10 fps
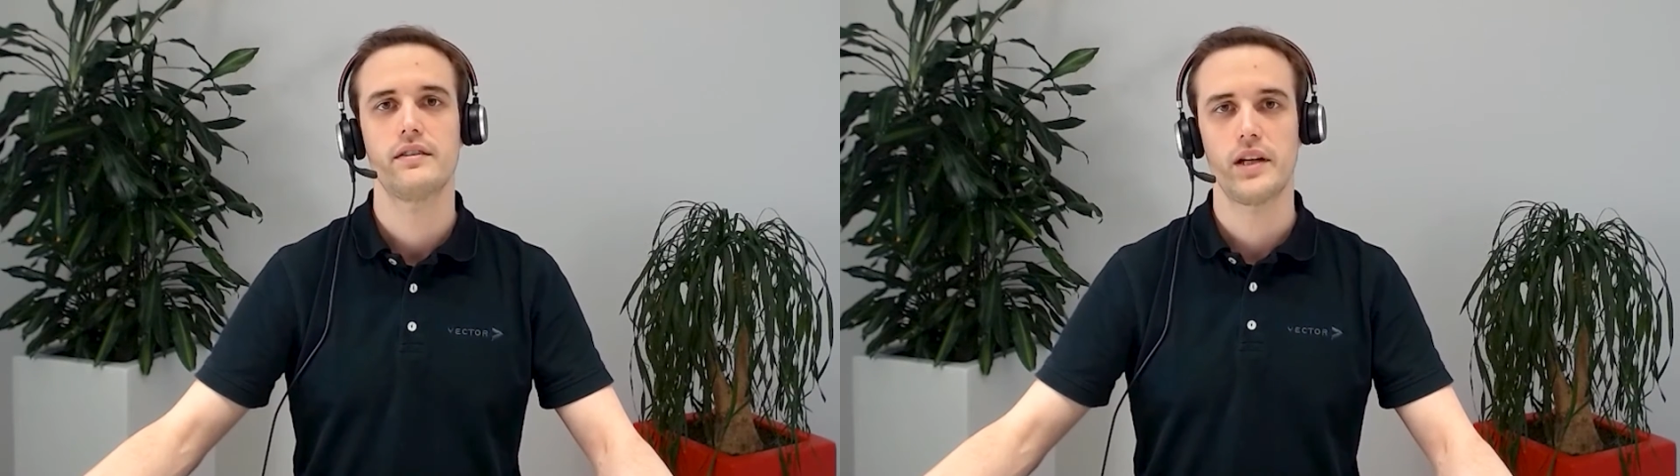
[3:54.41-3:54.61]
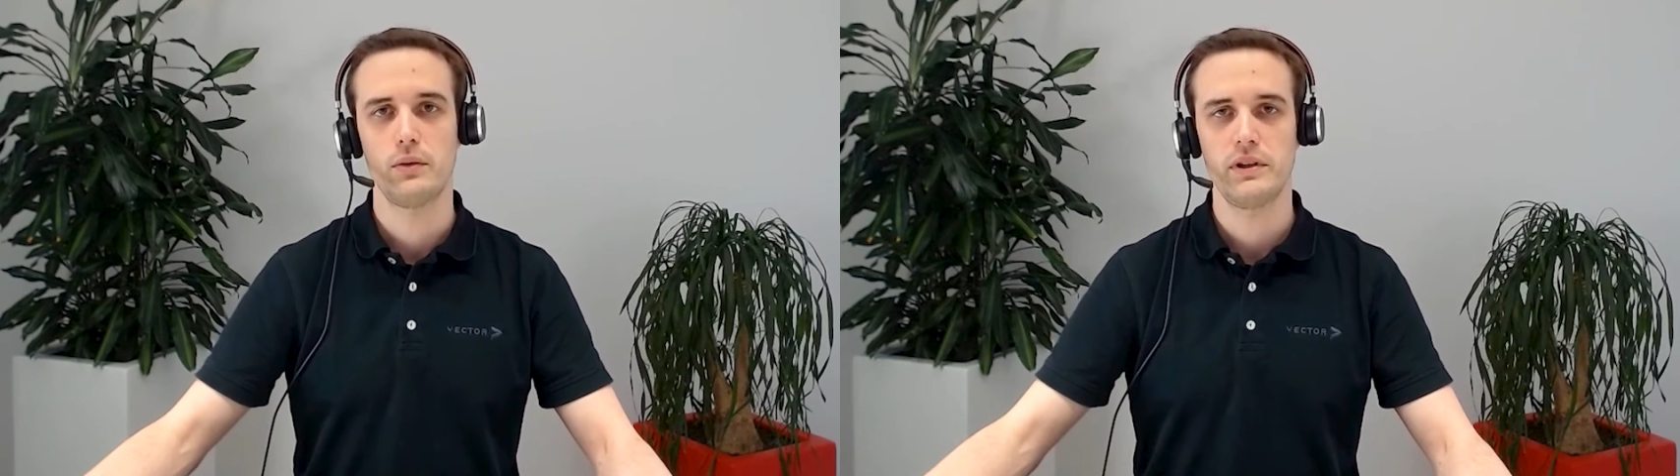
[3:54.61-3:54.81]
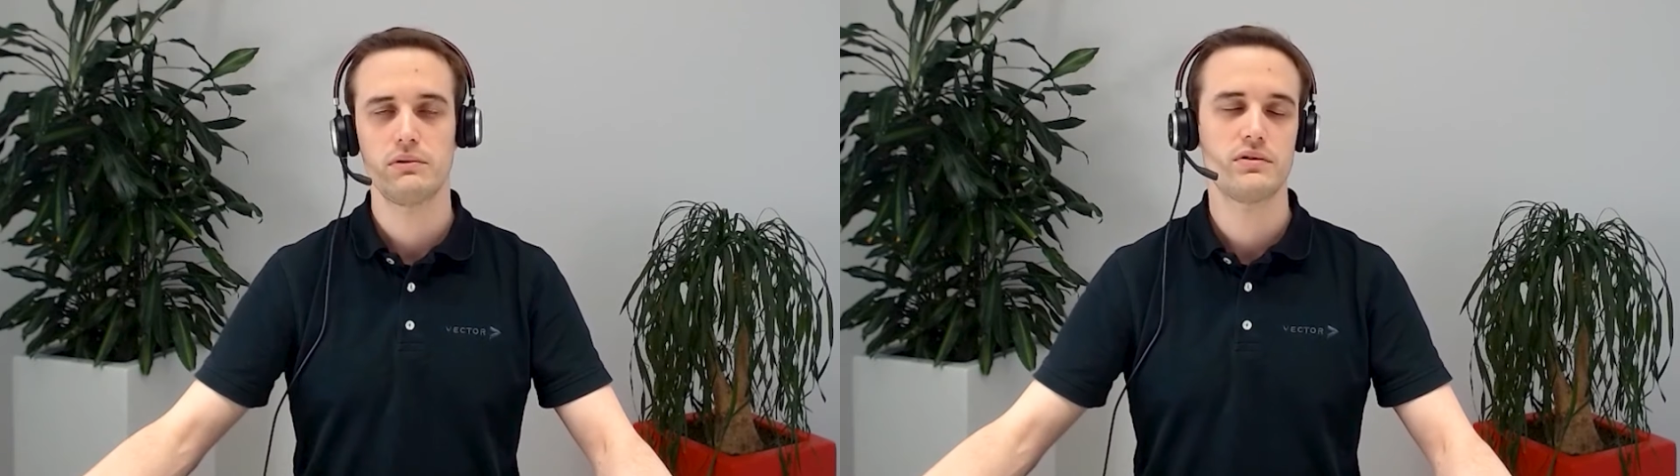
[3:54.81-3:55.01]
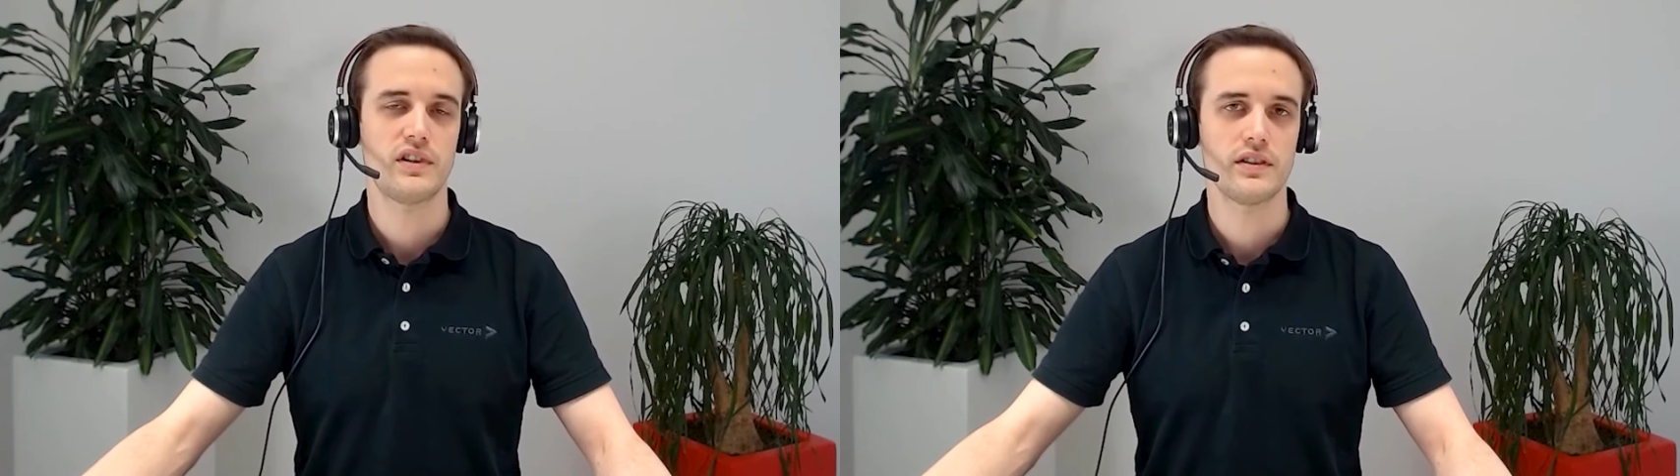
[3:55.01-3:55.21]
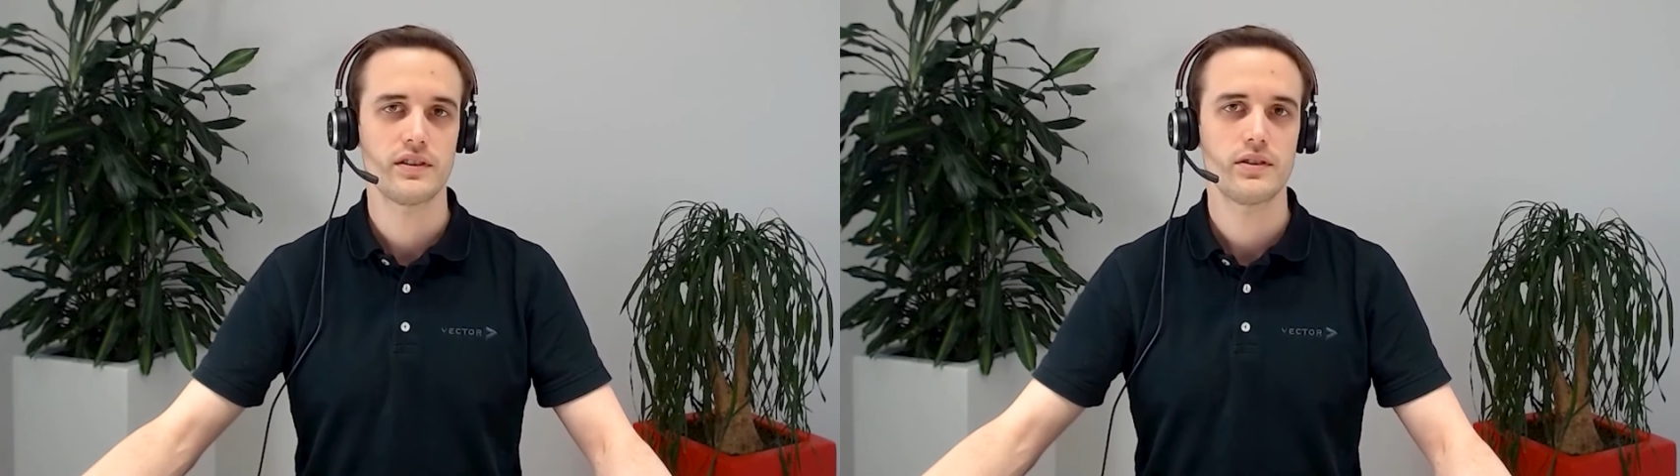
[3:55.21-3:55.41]
Now we move
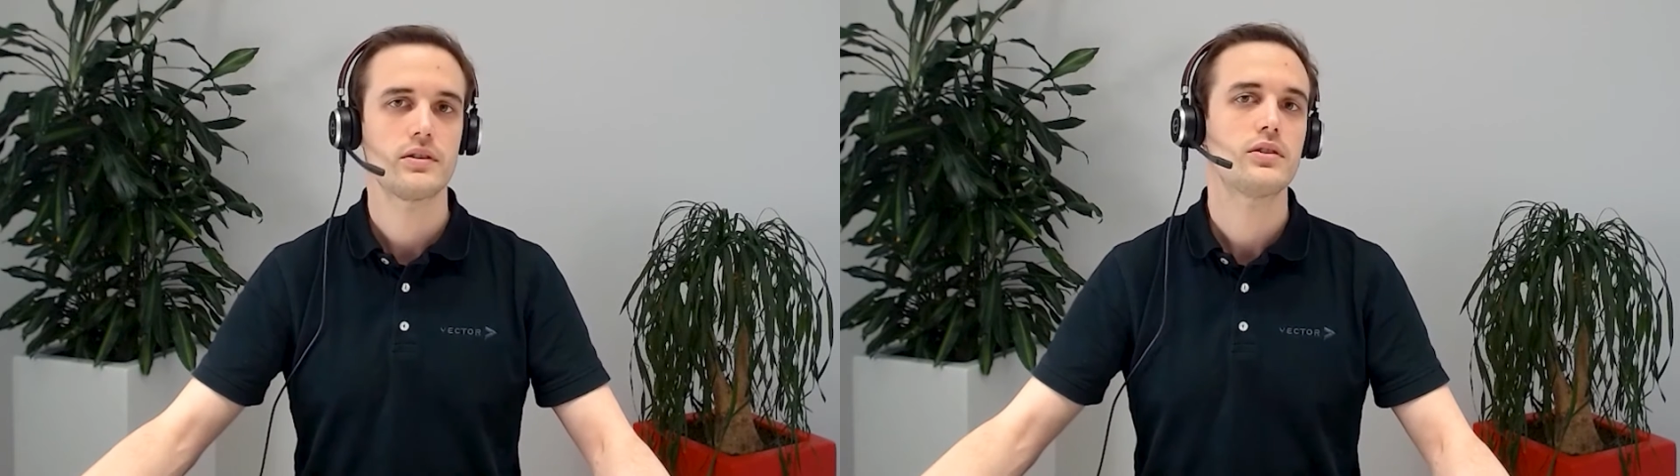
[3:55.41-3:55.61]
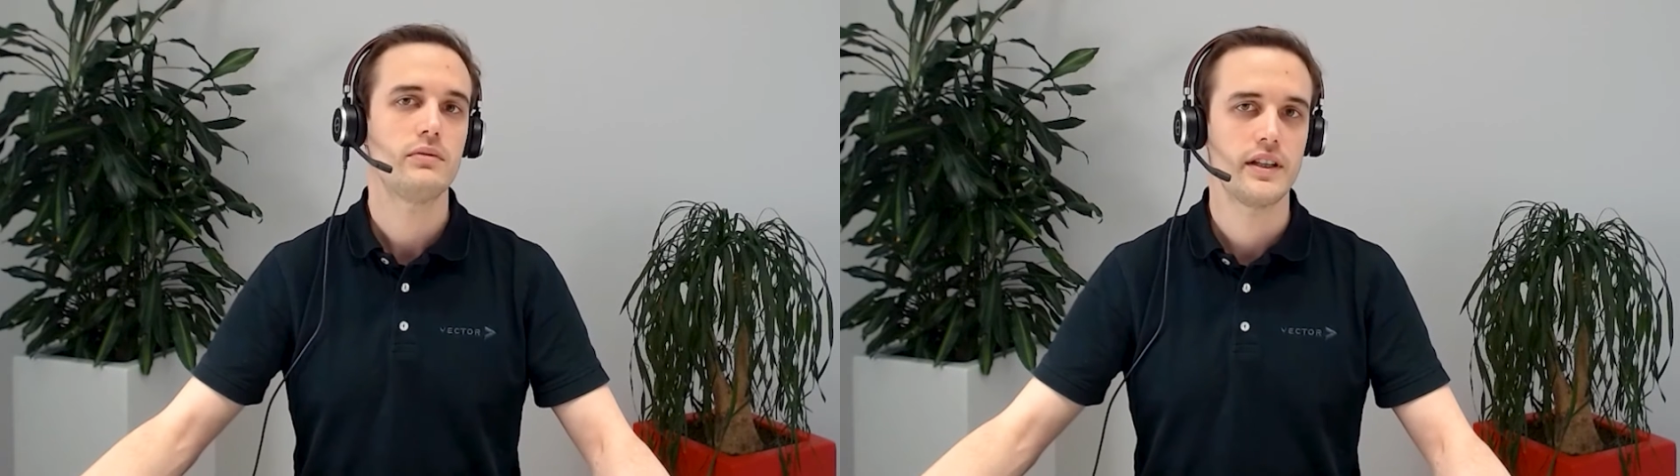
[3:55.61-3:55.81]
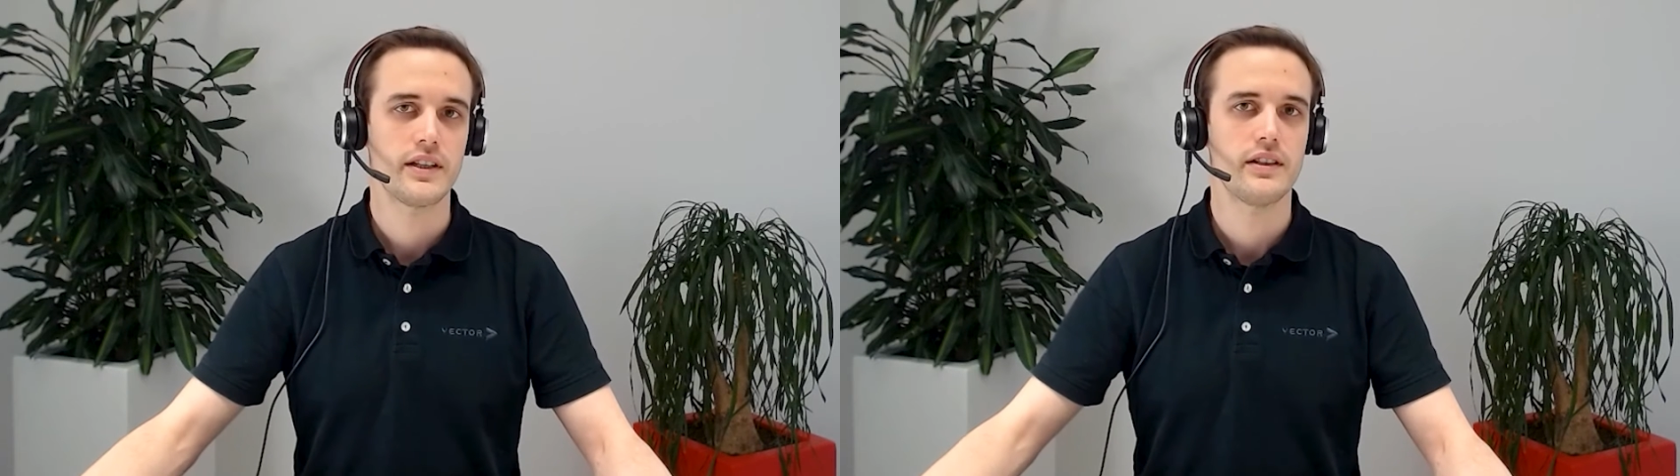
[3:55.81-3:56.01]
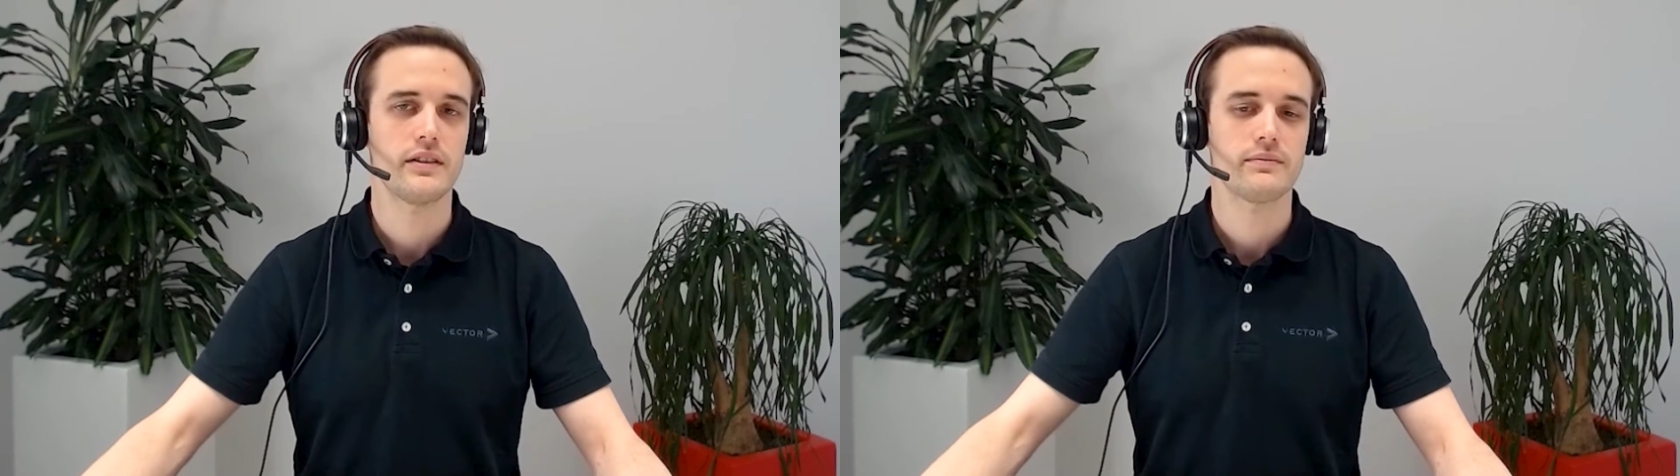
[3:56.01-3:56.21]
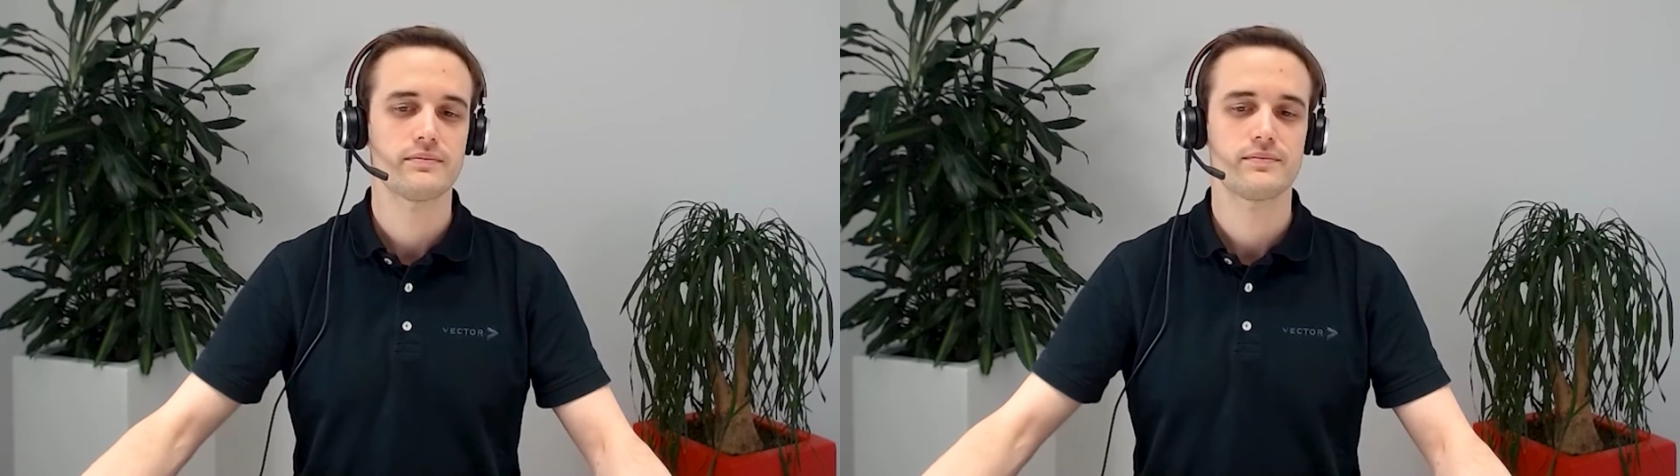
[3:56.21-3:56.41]
on to WinIdea.